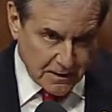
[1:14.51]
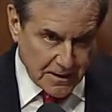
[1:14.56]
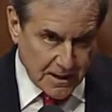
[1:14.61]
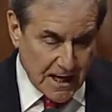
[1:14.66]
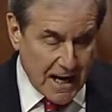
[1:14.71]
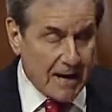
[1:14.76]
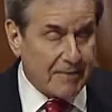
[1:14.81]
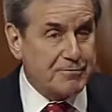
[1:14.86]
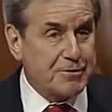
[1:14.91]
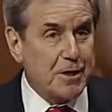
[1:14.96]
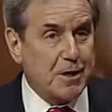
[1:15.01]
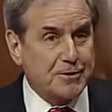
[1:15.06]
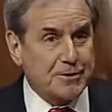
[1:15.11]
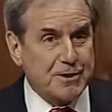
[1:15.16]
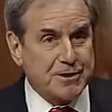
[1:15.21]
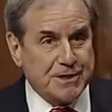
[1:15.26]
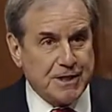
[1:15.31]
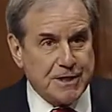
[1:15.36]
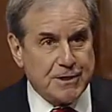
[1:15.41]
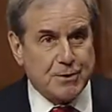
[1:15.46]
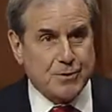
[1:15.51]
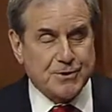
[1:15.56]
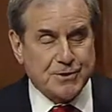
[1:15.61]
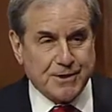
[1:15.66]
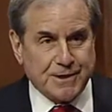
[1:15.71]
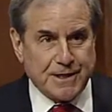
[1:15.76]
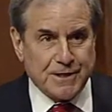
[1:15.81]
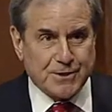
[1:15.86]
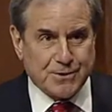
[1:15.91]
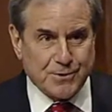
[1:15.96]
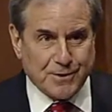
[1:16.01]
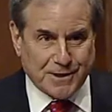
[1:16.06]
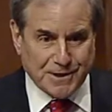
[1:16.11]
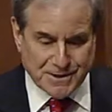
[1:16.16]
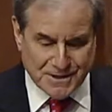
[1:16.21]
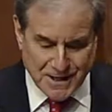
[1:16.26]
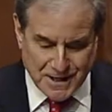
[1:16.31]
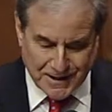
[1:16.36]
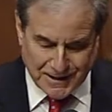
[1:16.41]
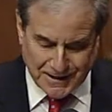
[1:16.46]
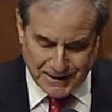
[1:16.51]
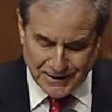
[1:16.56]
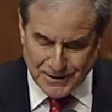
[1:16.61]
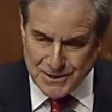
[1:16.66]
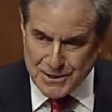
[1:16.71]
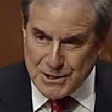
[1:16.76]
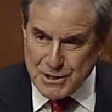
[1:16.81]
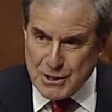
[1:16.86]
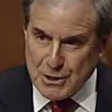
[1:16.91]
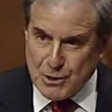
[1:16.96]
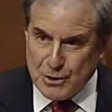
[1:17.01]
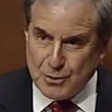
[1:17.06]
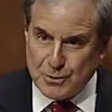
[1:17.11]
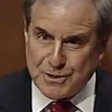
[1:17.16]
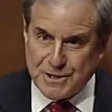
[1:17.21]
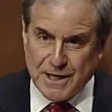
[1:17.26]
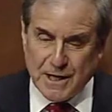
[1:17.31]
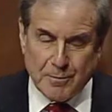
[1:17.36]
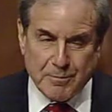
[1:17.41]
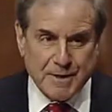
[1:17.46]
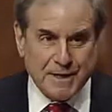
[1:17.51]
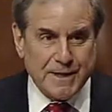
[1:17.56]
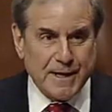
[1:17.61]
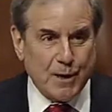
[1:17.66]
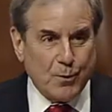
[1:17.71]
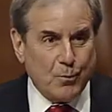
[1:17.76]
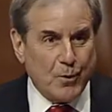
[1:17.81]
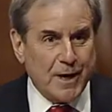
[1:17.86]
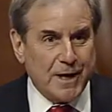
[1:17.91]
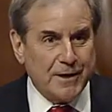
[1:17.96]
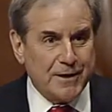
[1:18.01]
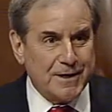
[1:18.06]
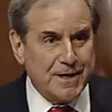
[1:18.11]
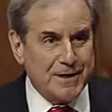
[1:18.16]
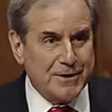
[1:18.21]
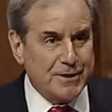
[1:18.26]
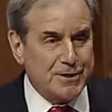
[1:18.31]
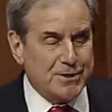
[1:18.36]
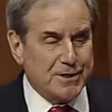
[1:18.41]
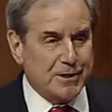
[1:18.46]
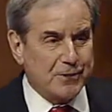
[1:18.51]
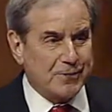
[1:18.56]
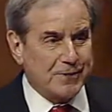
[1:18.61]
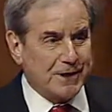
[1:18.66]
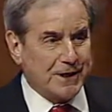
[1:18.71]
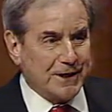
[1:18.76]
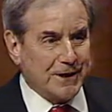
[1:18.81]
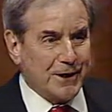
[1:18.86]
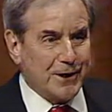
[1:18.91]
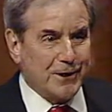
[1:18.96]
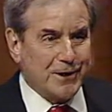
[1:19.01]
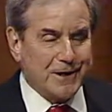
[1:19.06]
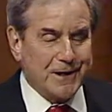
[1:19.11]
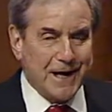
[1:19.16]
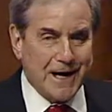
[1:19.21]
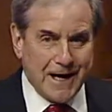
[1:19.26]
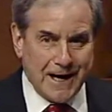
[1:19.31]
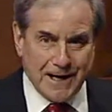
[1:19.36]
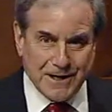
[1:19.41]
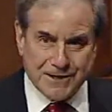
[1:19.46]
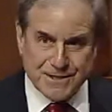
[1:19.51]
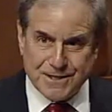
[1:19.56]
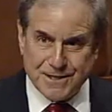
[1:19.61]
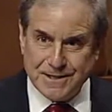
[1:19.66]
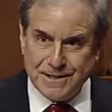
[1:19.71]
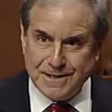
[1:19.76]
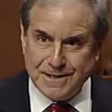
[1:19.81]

I've talked to teachers in eastern Kentucky who tell me that when the children in their classes